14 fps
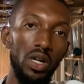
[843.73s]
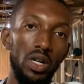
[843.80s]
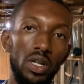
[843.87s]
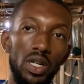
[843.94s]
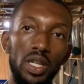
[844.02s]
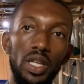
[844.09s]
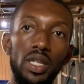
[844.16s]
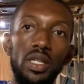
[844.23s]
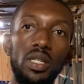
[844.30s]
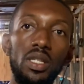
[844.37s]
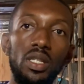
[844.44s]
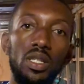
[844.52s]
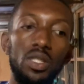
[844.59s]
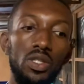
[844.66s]
Okay,
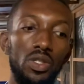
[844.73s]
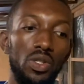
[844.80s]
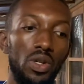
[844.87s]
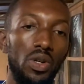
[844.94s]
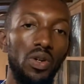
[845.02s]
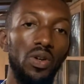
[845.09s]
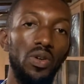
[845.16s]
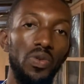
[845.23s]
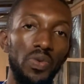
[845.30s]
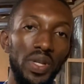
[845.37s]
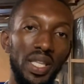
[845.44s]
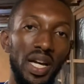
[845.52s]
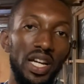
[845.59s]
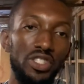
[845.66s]
so
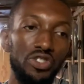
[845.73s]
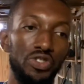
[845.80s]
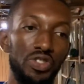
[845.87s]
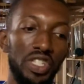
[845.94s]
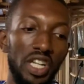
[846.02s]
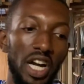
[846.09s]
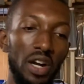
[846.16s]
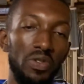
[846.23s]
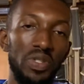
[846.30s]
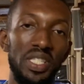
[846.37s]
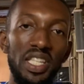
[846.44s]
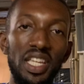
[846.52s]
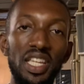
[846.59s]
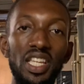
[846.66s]
with hatchery, I would
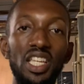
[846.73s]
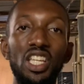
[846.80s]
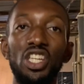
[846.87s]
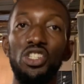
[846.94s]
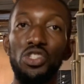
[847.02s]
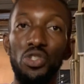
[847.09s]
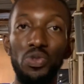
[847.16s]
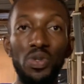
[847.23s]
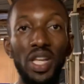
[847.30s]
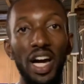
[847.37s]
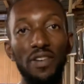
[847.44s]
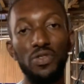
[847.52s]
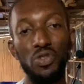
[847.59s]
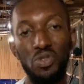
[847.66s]
say you would
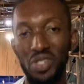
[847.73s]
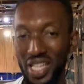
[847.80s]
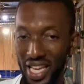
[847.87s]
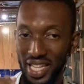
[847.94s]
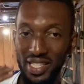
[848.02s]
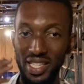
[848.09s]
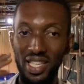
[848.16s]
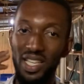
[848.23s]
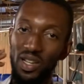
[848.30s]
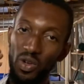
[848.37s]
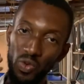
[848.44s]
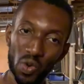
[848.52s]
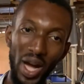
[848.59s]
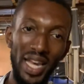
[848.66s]
have to get
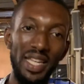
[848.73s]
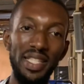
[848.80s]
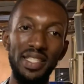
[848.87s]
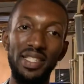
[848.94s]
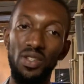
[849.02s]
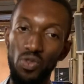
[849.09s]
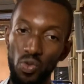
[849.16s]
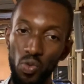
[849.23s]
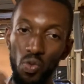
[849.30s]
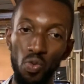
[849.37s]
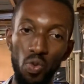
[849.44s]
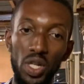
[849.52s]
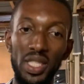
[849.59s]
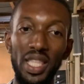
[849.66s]
quality
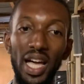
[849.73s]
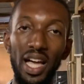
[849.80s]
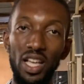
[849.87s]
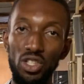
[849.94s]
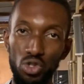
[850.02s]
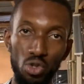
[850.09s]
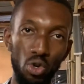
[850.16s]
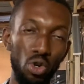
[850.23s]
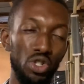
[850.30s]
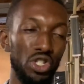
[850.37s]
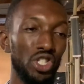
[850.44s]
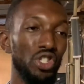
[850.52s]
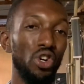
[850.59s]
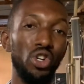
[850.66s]
water
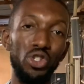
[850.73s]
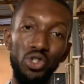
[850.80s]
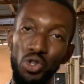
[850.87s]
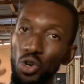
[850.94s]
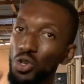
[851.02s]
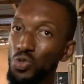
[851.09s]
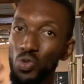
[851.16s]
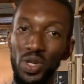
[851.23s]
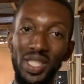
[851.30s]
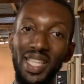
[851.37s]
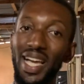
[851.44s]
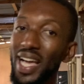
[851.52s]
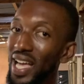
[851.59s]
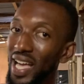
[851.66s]
source. Your source
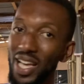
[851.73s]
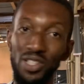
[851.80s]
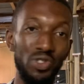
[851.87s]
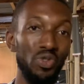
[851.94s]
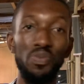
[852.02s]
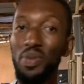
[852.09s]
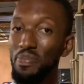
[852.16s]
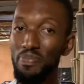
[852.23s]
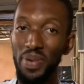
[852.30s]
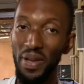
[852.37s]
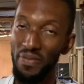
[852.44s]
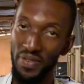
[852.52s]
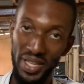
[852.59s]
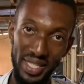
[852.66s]
water has to be
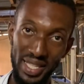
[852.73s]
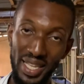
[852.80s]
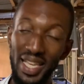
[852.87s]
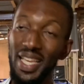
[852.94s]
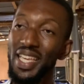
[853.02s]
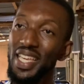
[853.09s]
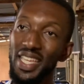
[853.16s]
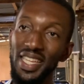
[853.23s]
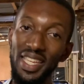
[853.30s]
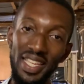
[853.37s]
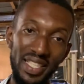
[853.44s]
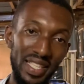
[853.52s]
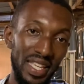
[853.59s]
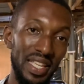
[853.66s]
perfect. In
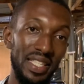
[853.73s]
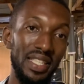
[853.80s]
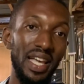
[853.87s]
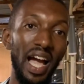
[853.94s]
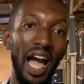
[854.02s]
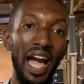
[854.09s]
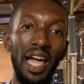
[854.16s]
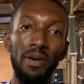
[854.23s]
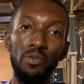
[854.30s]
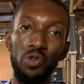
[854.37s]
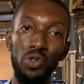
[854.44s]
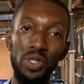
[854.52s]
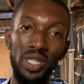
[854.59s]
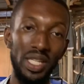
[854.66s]
this case, I am
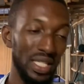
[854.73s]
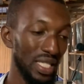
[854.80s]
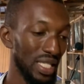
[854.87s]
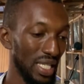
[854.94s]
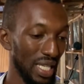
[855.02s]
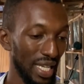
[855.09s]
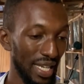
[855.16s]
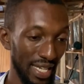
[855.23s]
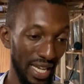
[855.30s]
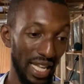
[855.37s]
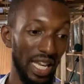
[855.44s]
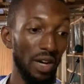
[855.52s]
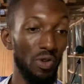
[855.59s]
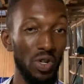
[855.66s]
using
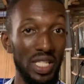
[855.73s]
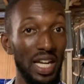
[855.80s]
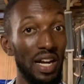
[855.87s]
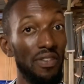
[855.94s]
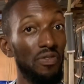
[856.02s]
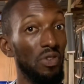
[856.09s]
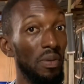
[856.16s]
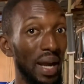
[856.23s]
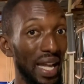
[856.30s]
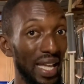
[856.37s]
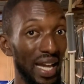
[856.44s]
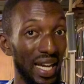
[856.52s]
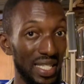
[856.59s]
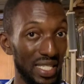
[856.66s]
Ghana water for my
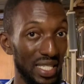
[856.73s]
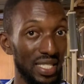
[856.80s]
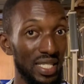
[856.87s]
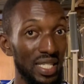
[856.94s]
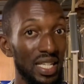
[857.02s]
hatching.